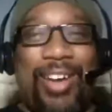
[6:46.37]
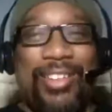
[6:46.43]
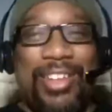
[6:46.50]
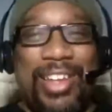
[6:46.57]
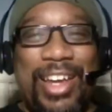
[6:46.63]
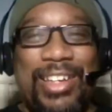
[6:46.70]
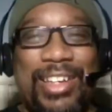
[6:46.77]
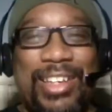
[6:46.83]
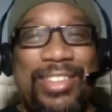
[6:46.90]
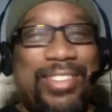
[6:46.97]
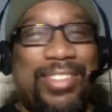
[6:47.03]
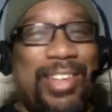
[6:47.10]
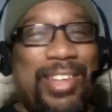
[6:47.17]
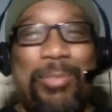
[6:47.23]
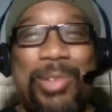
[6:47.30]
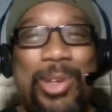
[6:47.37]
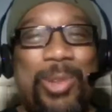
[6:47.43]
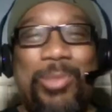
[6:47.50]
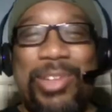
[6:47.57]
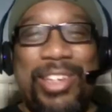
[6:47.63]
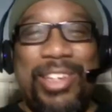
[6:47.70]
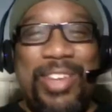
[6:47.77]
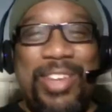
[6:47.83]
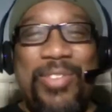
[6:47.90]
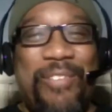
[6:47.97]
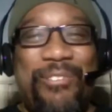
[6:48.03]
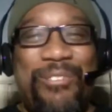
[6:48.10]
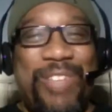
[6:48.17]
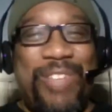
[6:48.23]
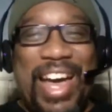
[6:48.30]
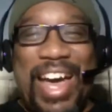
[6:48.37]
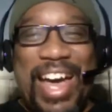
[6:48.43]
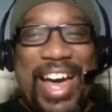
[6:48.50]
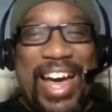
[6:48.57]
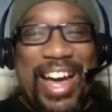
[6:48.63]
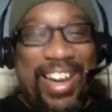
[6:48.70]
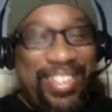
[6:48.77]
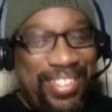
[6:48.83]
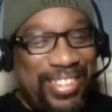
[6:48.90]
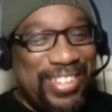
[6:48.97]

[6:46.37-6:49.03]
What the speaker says: Lately, something you've been living foul.